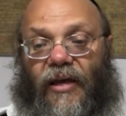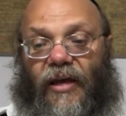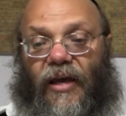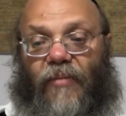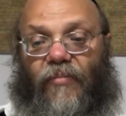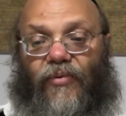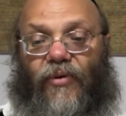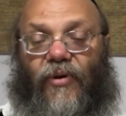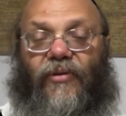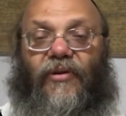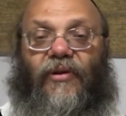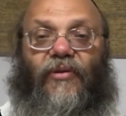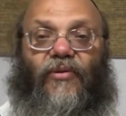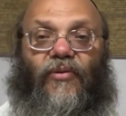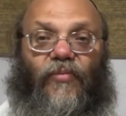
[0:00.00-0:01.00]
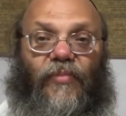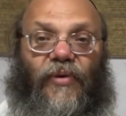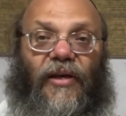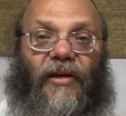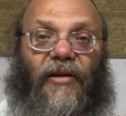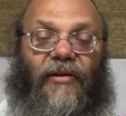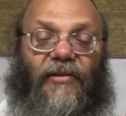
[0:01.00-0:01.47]
he brought it to
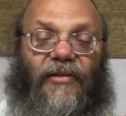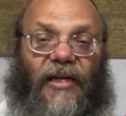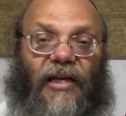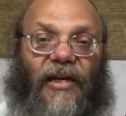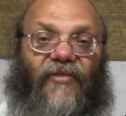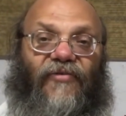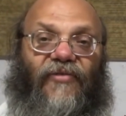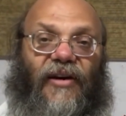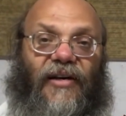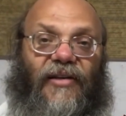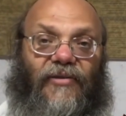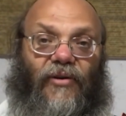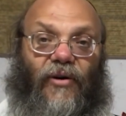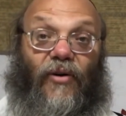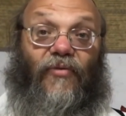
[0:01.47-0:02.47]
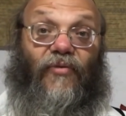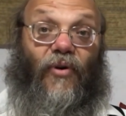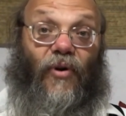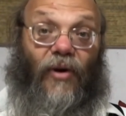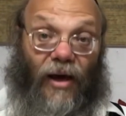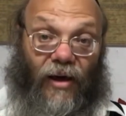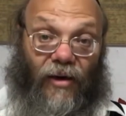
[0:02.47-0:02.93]
be sacrifice of
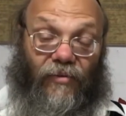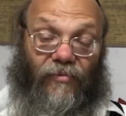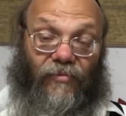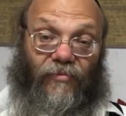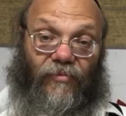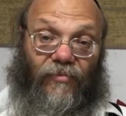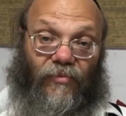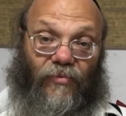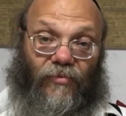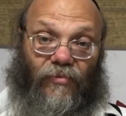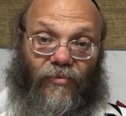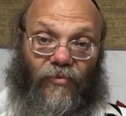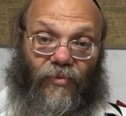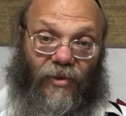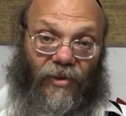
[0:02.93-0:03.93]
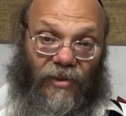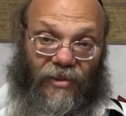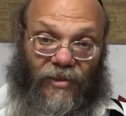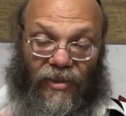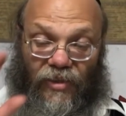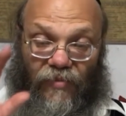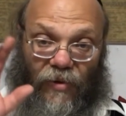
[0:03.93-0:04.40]
Ola. What
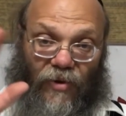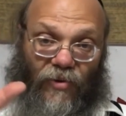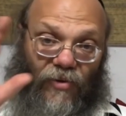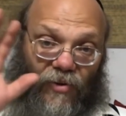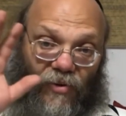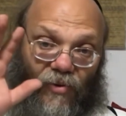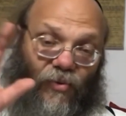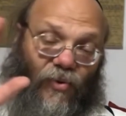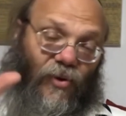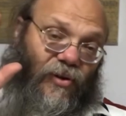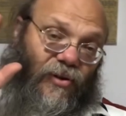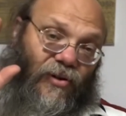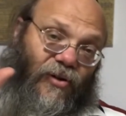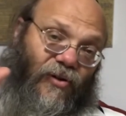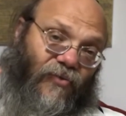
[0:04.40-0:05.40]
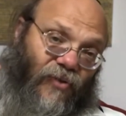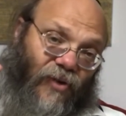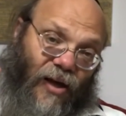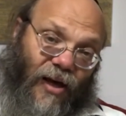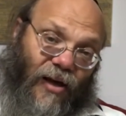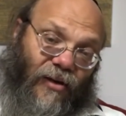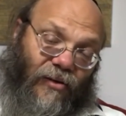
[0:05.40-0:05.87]
is the special quality of
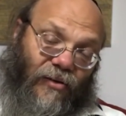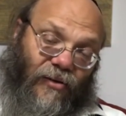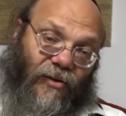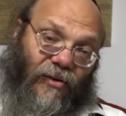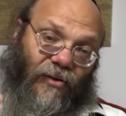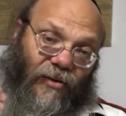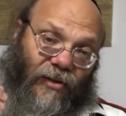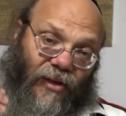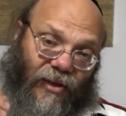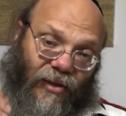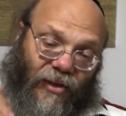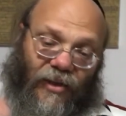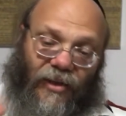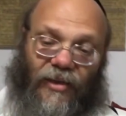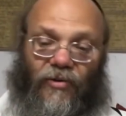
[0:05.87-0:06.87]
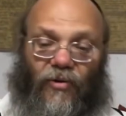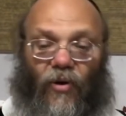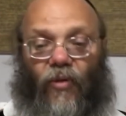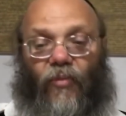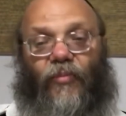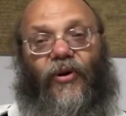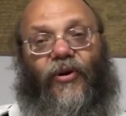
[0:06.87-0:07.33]
Ola? That it is
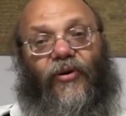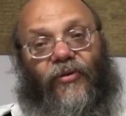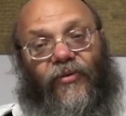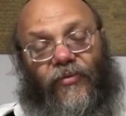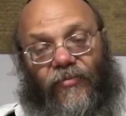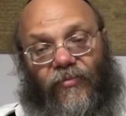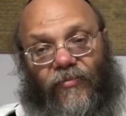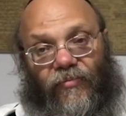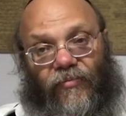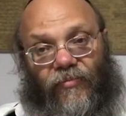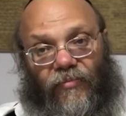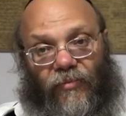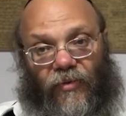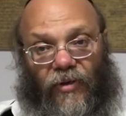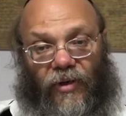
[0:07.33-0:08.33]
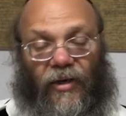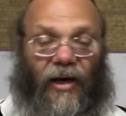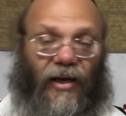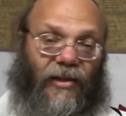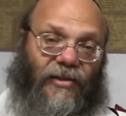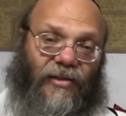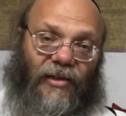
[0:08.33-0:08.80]
all burned. Okay,
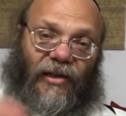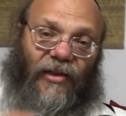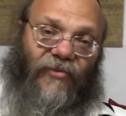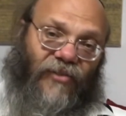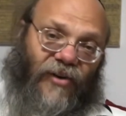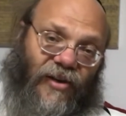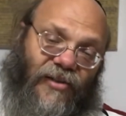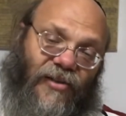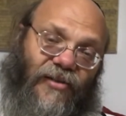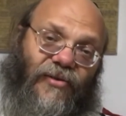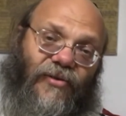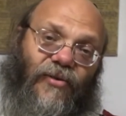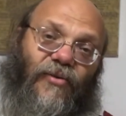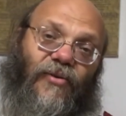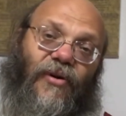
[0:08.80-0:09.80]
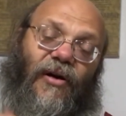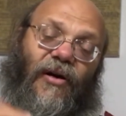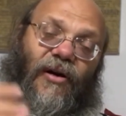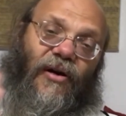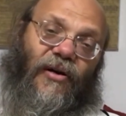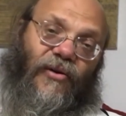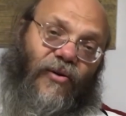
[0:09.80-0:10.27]
other sacrifices, so
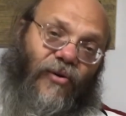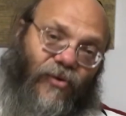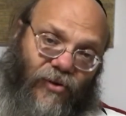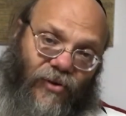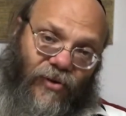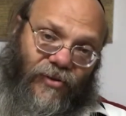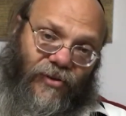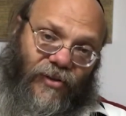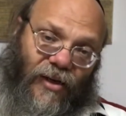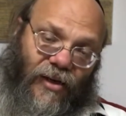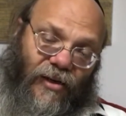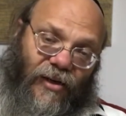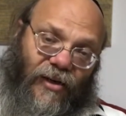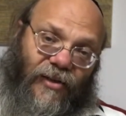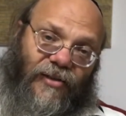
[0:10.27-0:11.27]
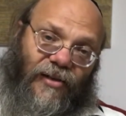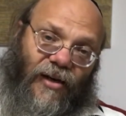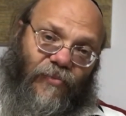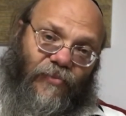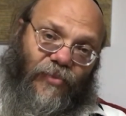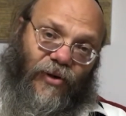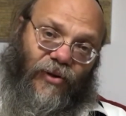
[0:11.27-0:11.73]
the owners eat
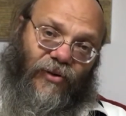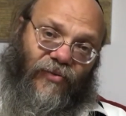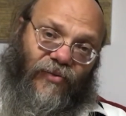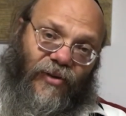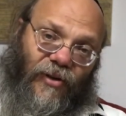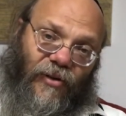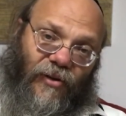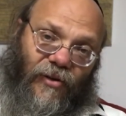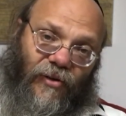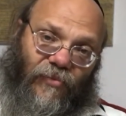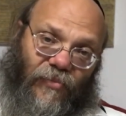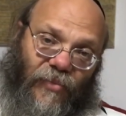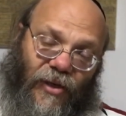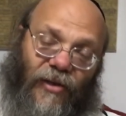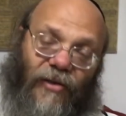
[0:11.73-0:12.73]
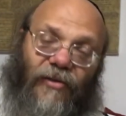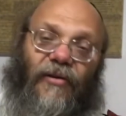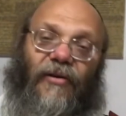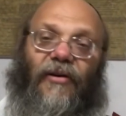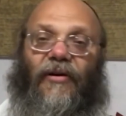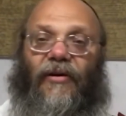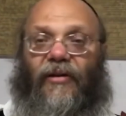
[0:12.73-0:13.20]
some part of the meat,
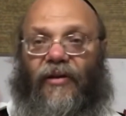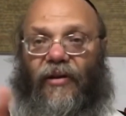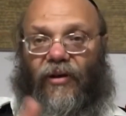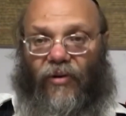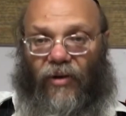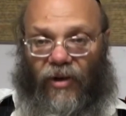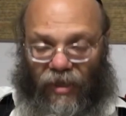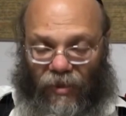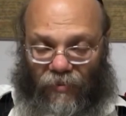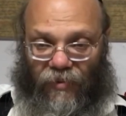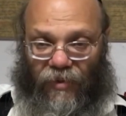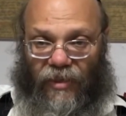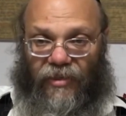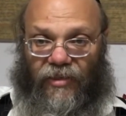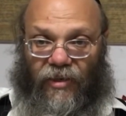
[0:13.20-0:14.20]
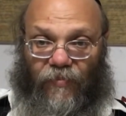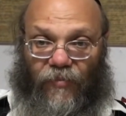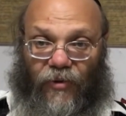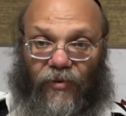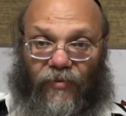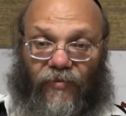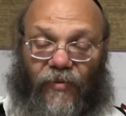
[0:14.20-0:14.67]
the Kohanim eat some
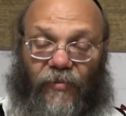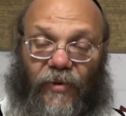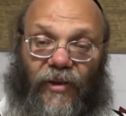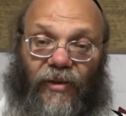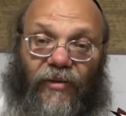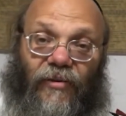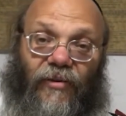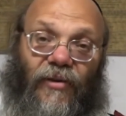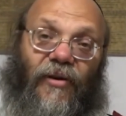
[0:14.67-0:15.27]
part of the meat,